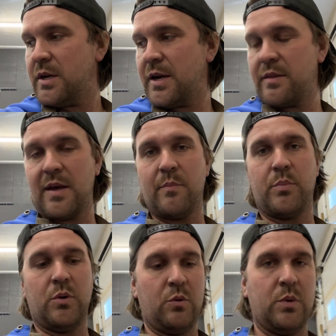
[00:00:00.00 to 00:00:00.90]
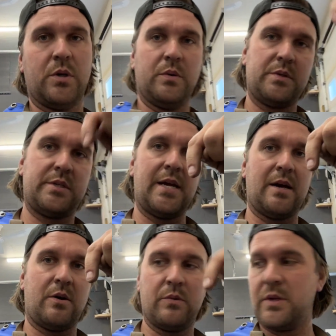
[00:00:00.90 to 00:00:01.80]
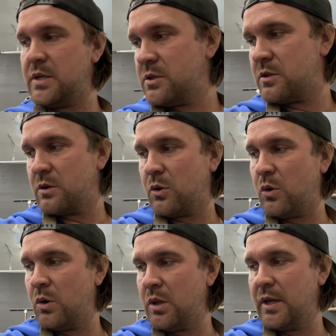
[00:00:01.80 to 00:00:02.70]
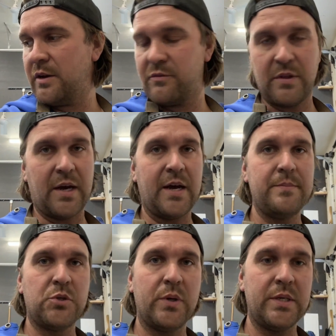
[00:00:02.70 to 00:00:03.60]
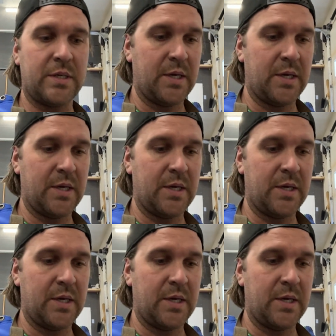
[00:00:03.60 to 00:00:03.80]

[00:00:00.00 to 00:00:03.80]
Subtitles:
and that bolt will go down into the hole of the heim joint,